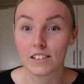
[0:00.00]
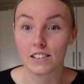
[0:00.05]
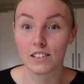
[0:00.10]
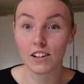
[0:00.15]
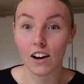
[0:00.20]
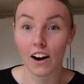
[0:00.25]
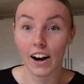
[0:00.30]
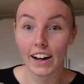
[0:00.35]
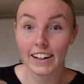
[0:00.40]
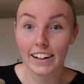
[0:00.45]

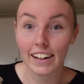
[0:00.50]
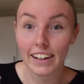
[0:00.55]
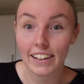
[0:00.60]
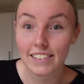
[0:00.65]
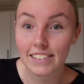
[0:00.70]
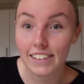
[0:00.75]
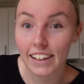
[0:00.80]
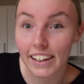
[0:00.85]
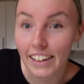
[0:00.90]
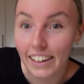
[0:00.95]
9
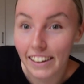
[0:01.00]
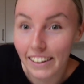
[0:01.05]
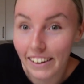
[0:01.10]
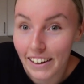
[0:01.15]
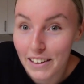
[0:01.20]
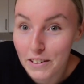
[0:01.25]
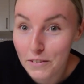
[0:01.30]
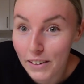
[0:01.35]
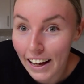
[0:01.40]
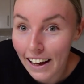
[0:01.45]
days later,
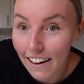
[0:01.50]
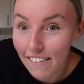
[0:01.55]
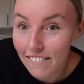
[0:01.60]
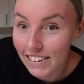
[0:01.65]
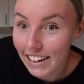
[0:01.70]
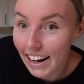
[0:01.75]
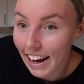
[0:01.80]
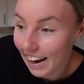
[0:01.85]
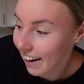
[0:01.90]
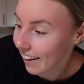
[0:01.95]
guys, we have
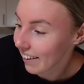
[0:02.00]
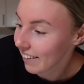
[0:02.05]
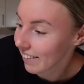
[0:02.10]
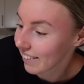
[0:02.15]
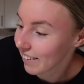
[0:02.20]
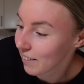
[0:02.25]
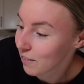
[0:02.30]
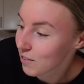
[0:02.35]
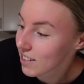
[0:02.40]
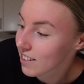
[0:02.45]
an
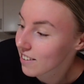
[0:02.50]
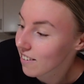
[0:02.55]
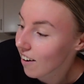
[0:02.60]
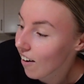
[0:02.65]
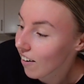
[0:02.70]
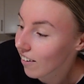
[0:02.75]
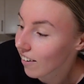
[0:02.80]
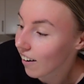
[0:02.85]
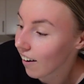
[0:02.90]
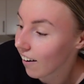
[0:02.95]
active
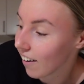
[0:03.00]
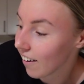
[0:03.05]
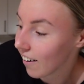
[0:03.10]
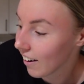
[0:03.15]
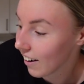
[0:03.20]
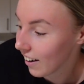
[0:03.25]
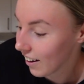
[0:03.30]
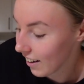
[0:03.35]
starter.